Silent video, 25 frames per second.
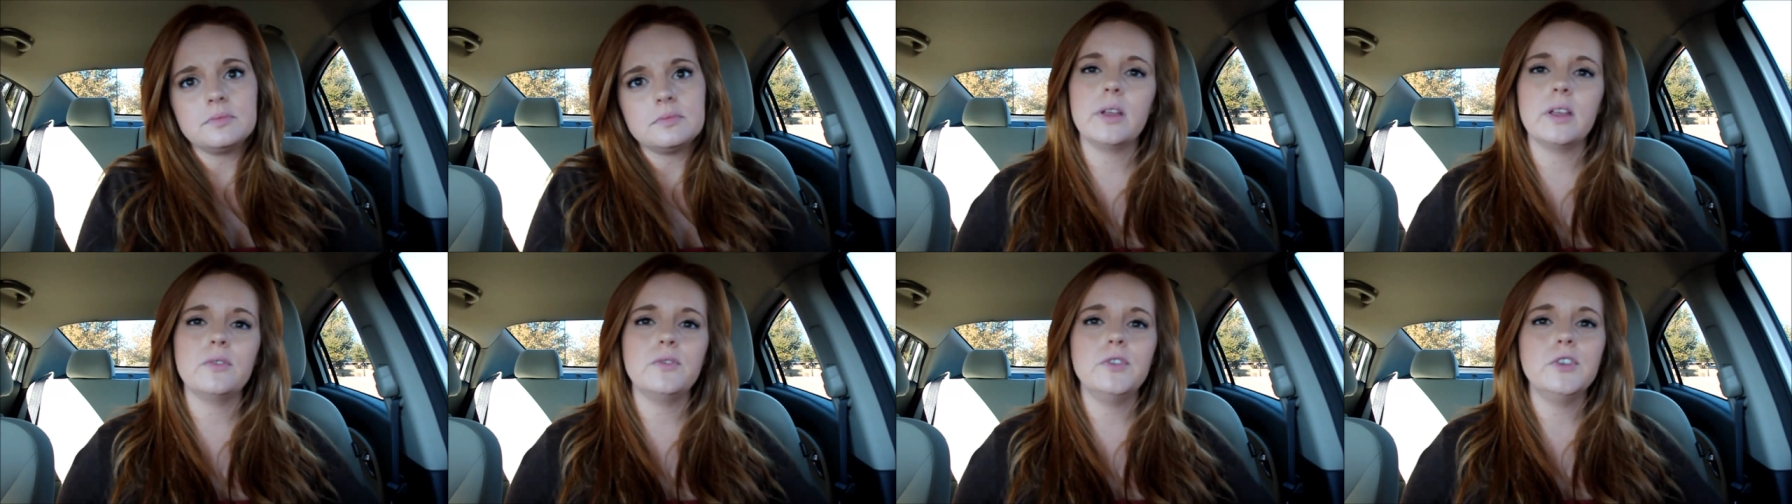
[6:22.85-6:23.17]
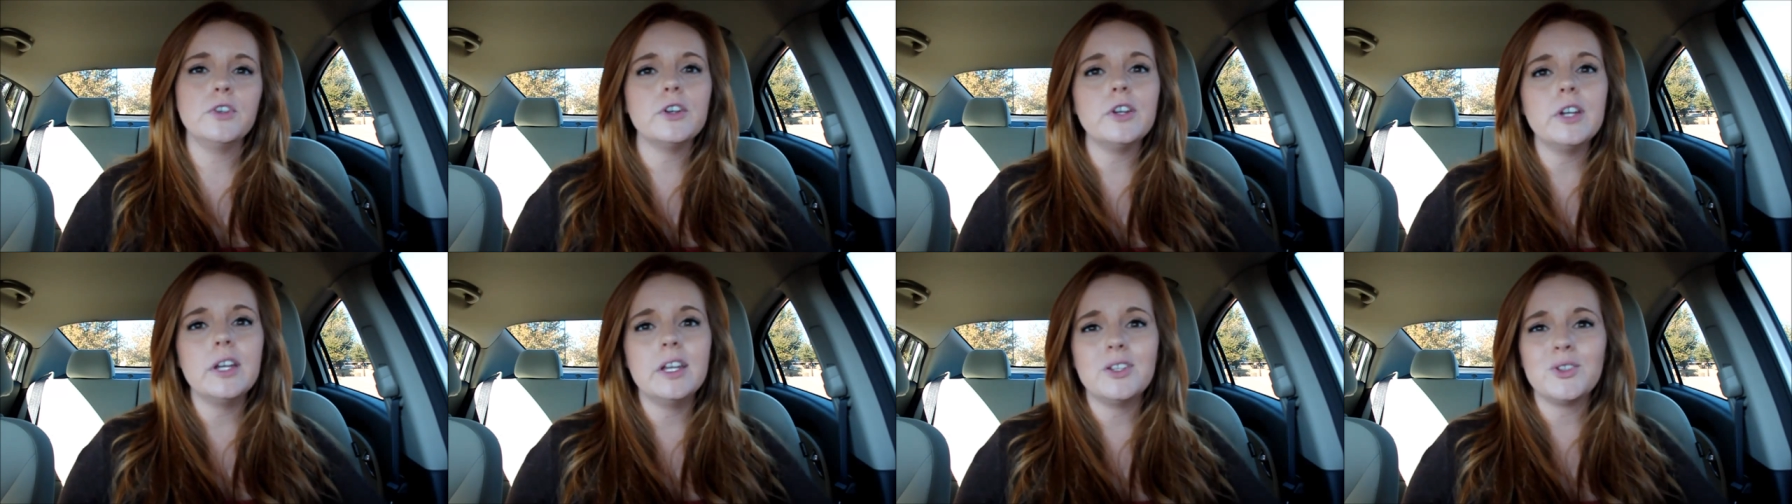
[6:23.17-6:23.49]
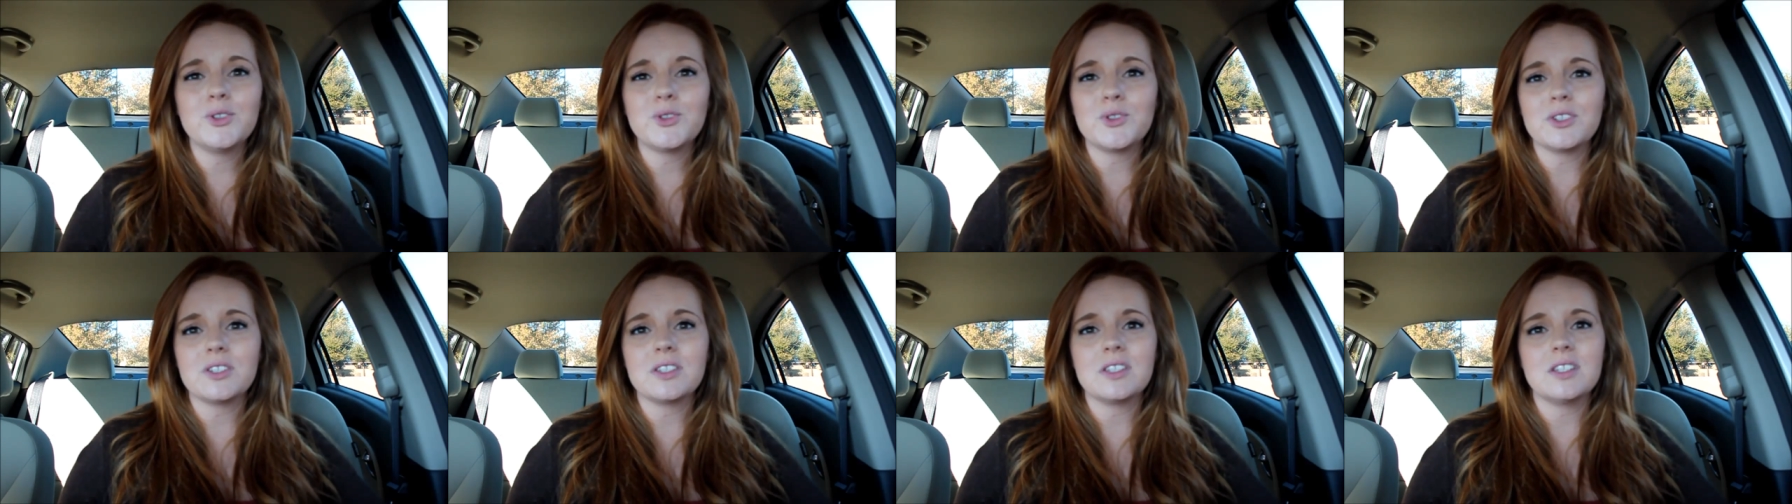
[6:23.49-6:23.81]
If you're
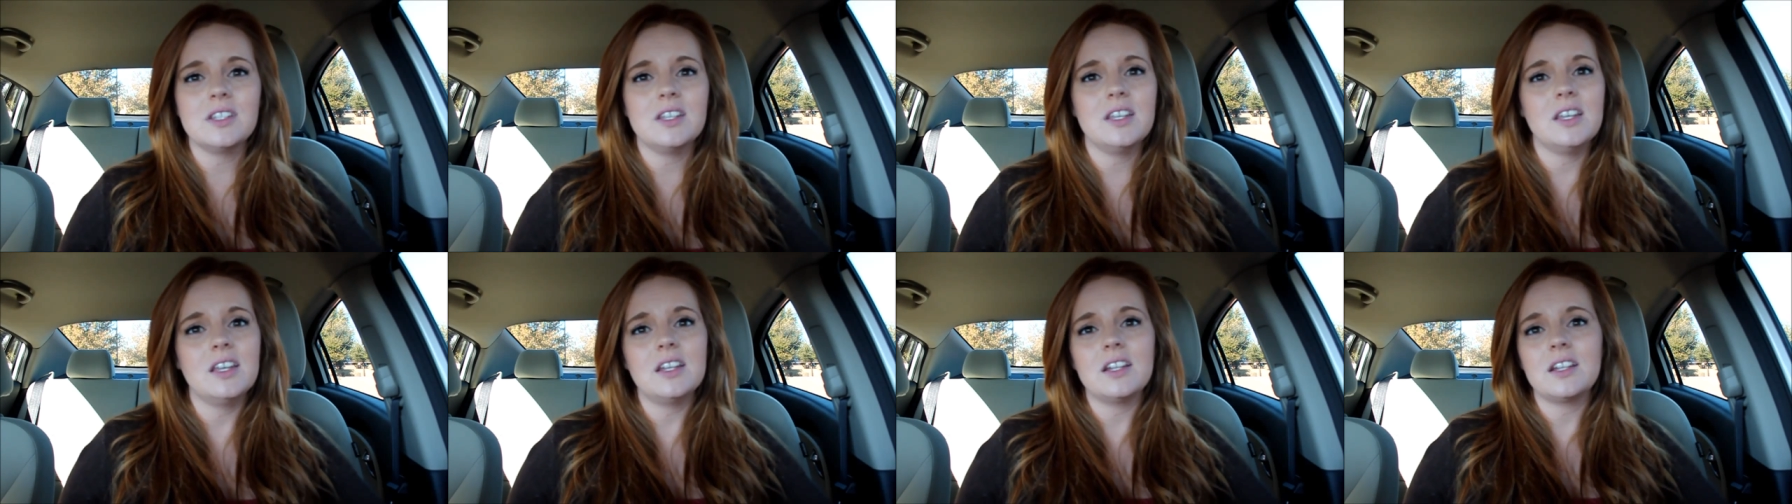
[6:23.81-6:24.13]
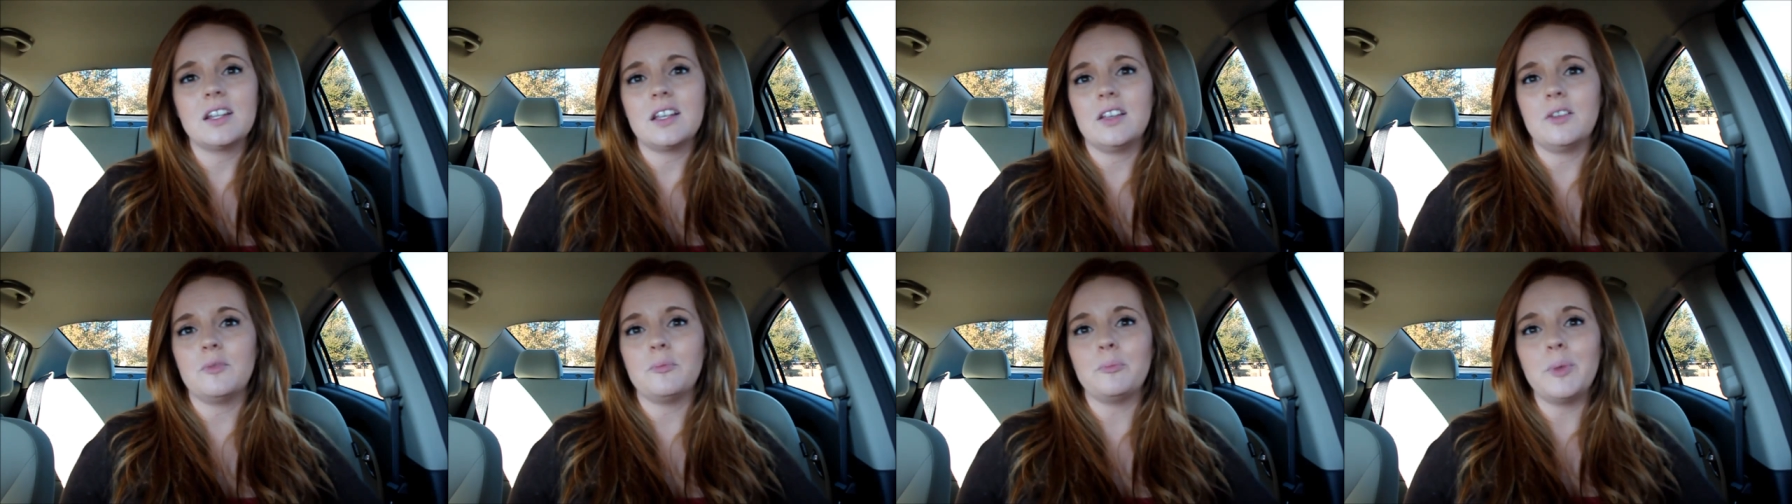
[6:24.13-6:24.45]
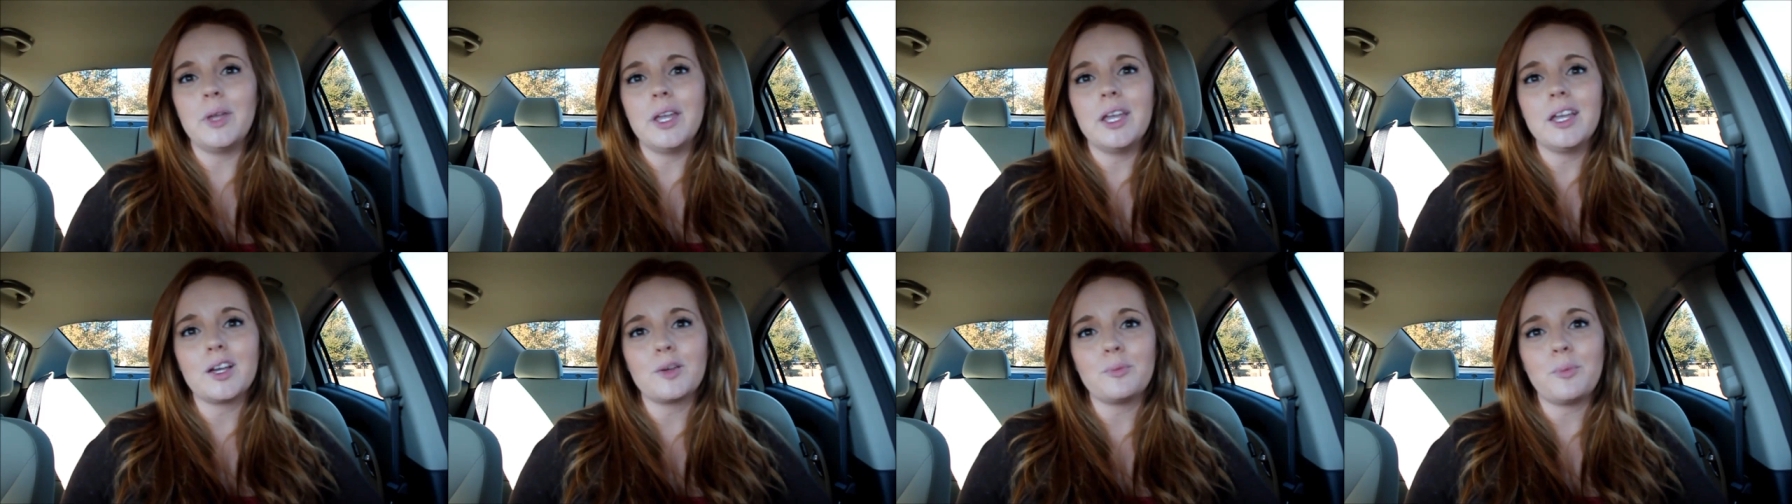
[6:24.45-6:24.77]
interested in
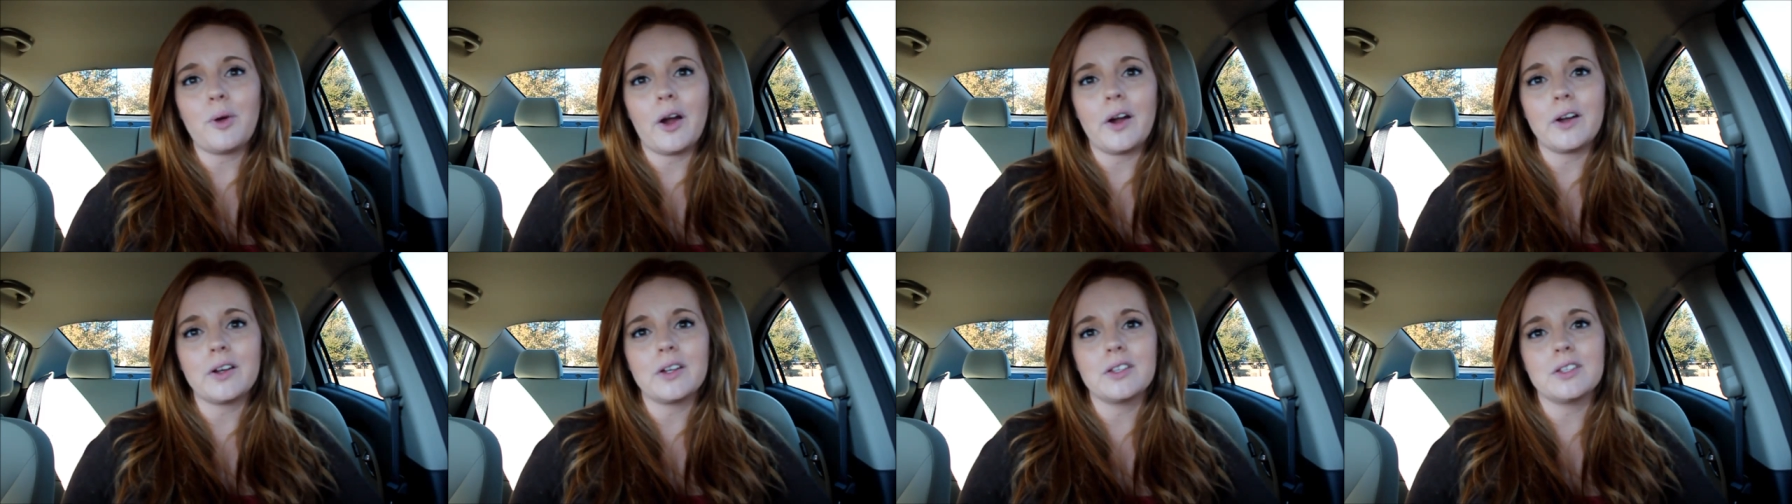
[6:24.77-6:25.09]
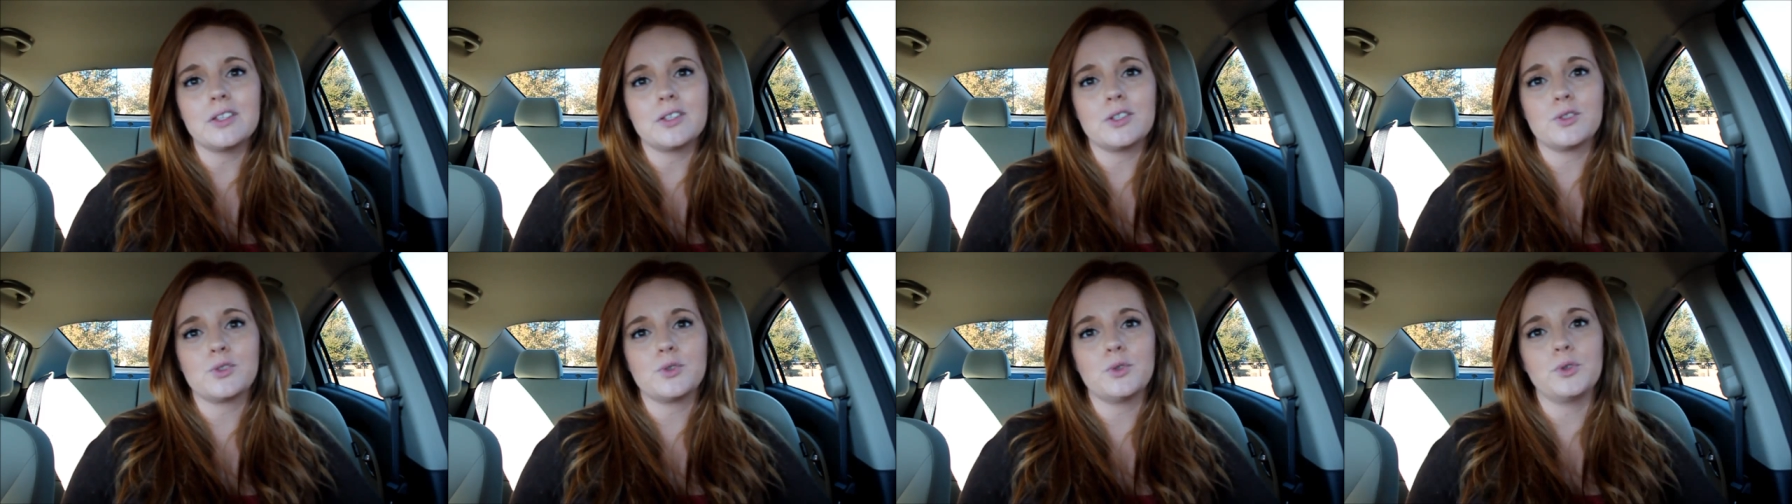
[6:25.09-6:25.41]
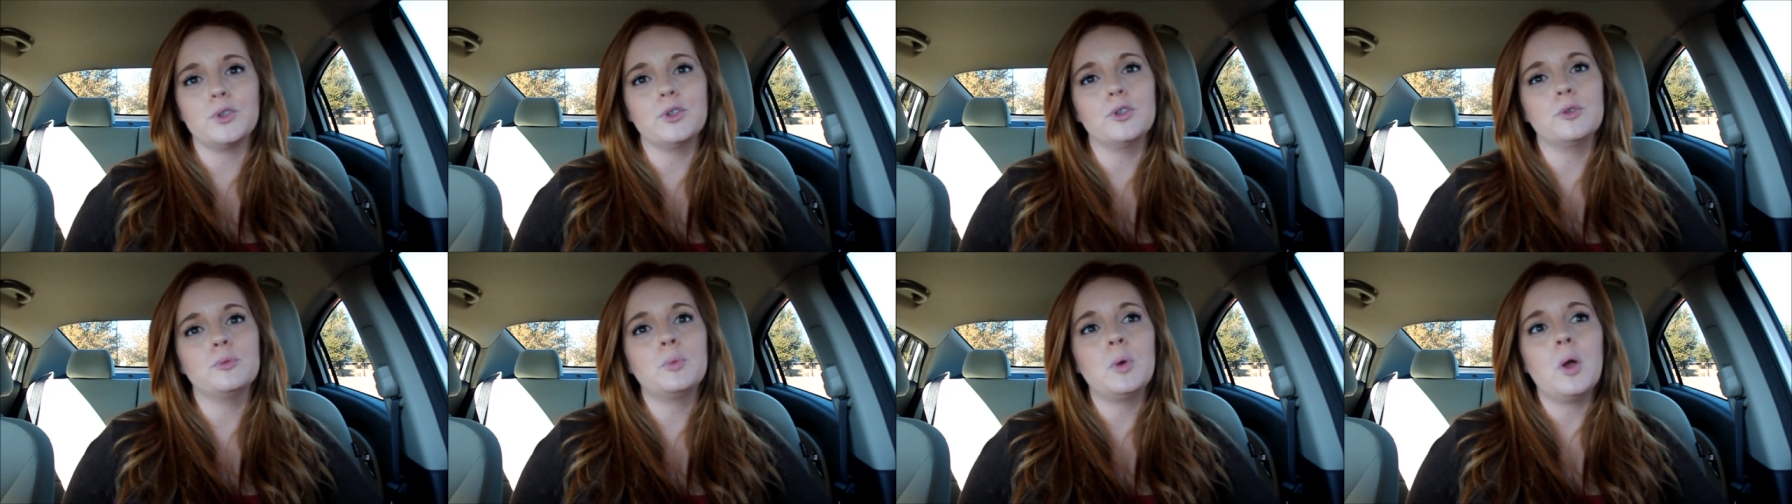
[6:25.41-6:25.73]
being a part of this
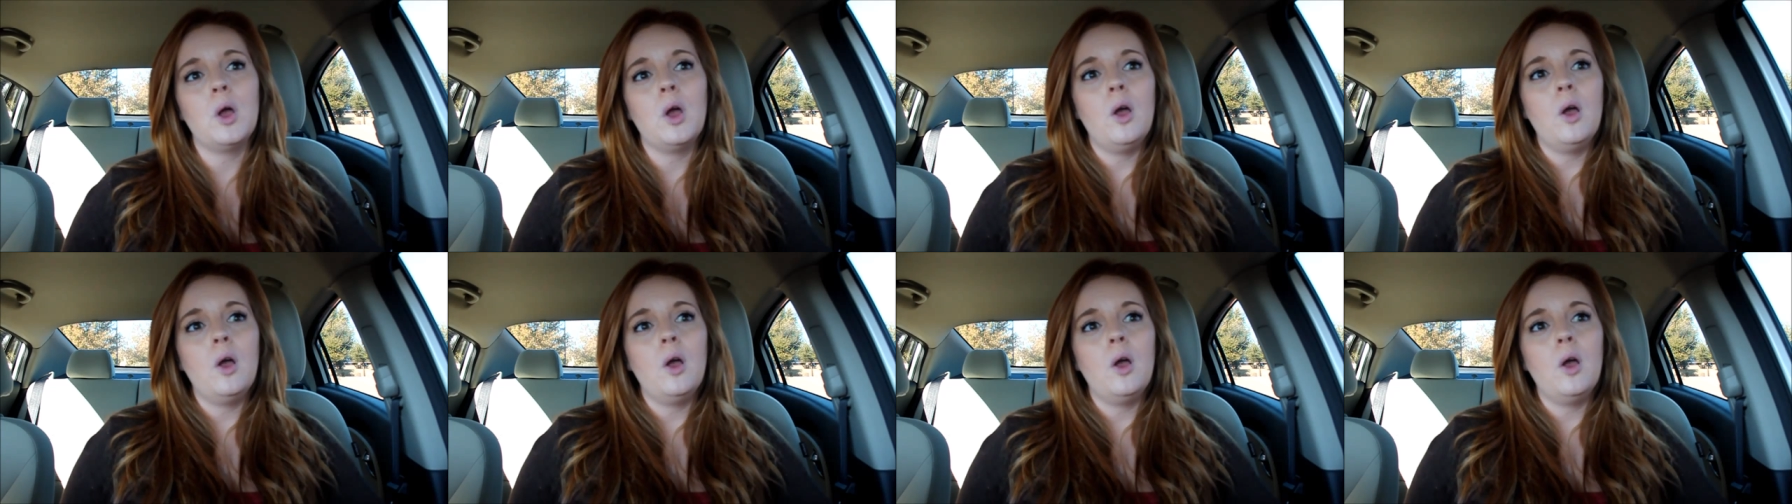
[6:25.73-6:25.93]
group,